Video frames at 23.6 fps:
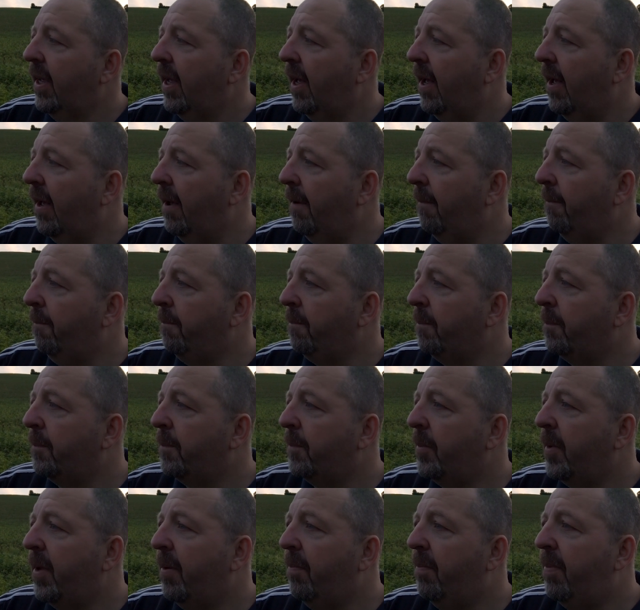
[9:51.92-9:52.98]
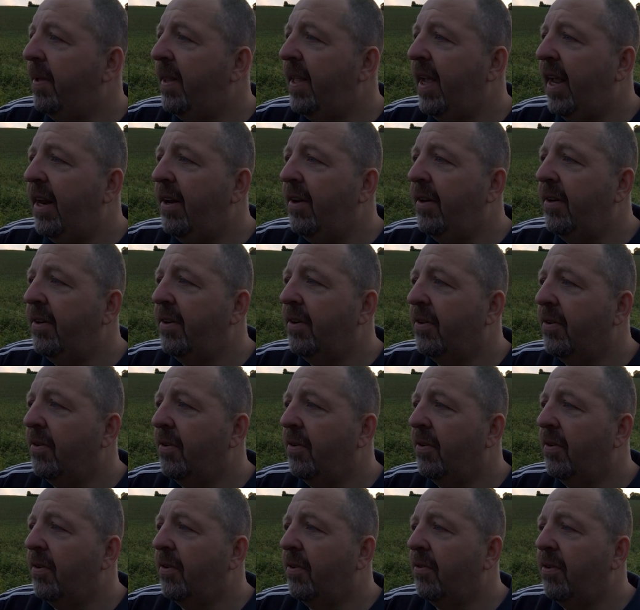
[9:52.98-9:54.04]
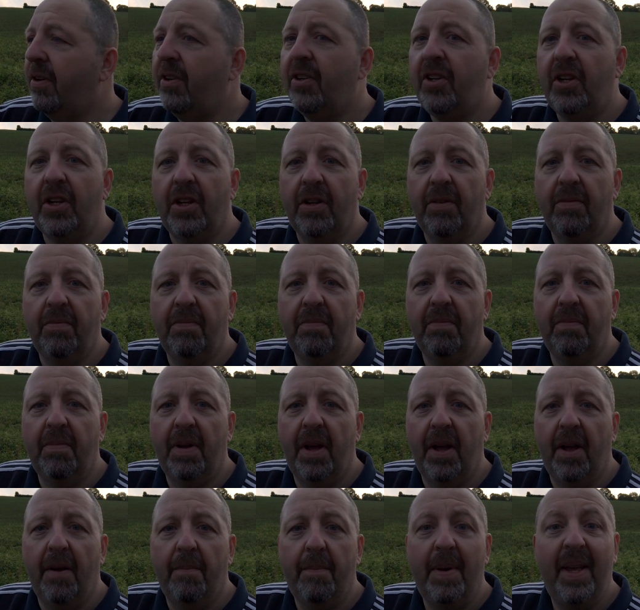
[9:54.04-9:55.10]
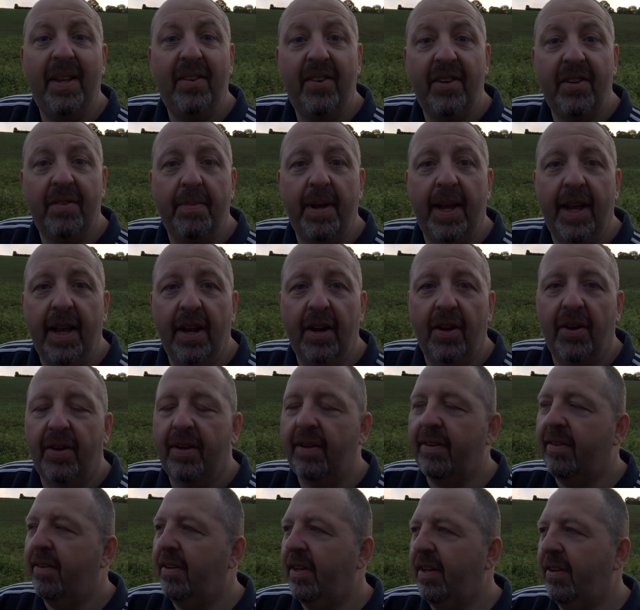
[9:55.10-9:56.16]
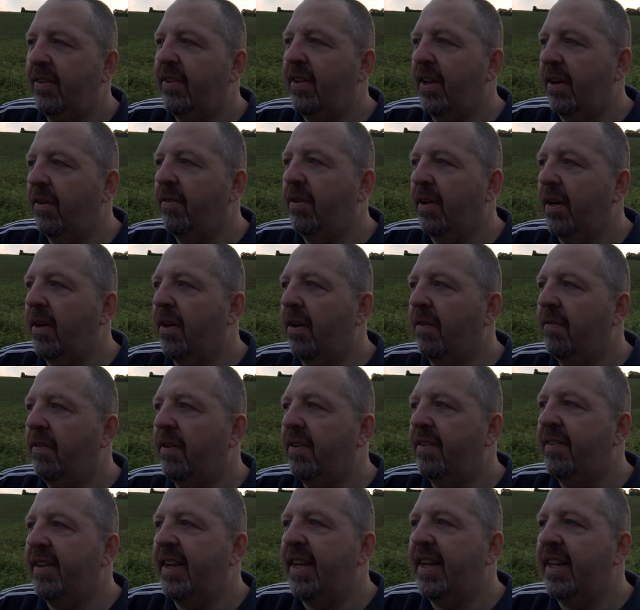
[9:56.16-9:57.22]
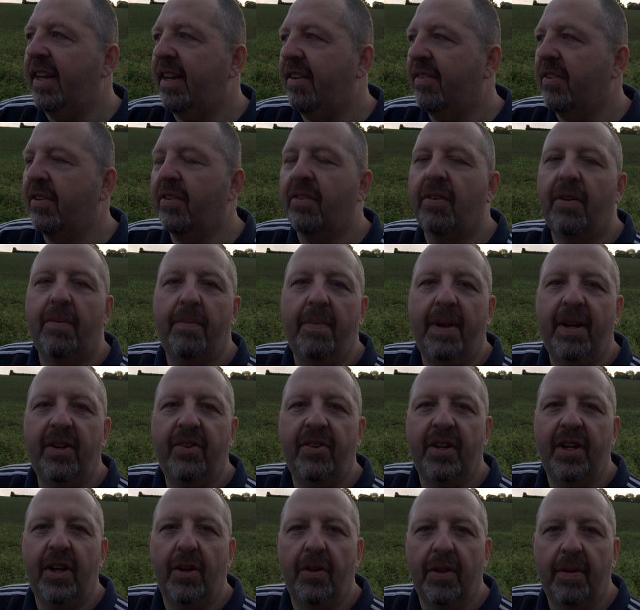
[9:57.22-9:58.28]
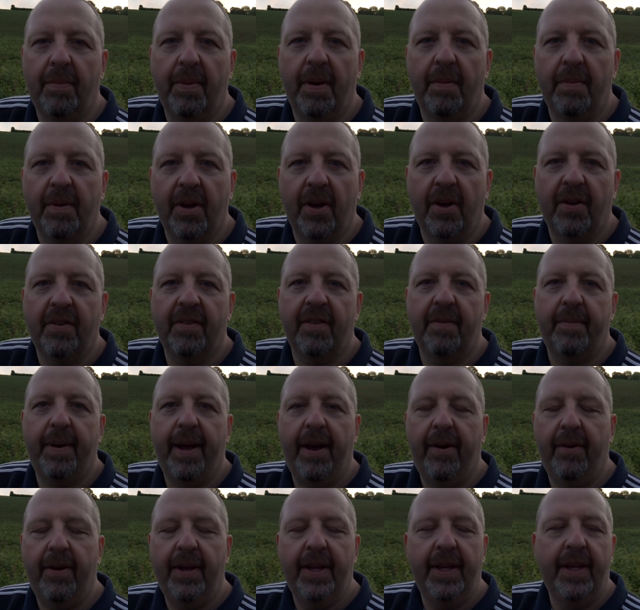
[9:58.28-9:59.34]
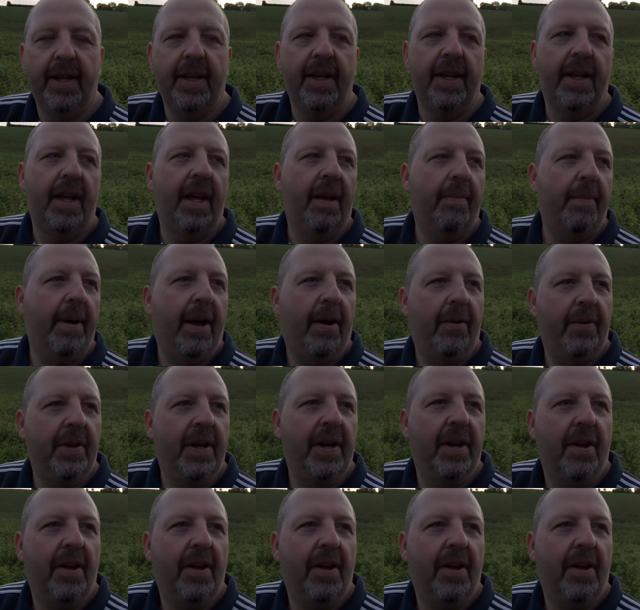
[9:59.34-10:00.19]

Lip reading: But then Christian messaged me, and he said, you know, have you seen this? Because I mentioned it on the podcast about you